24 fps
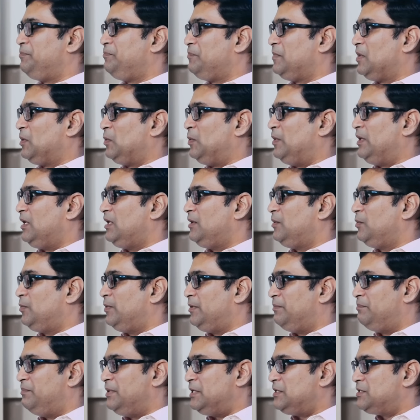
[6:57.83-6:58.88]

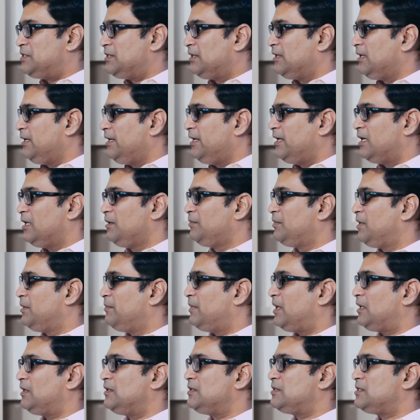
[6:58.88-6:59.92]
We basically help
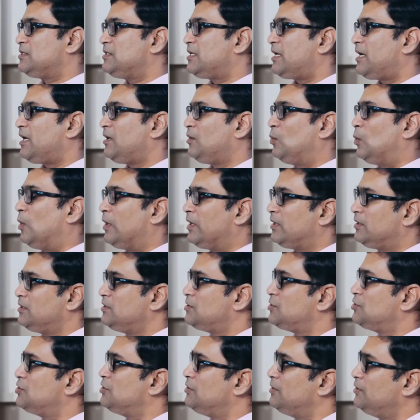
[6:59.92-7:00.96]
them understand what are the
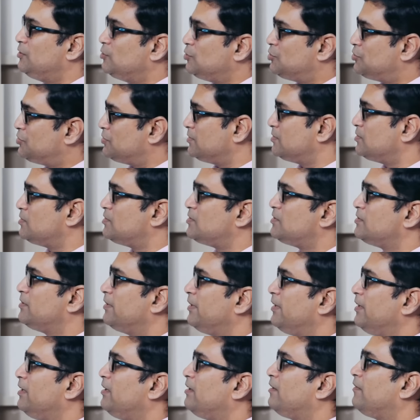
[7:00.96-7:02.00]
solutions
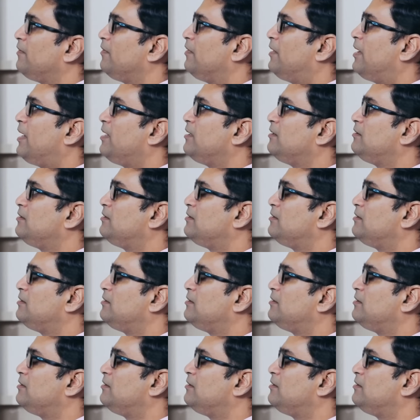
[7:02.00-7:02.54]
that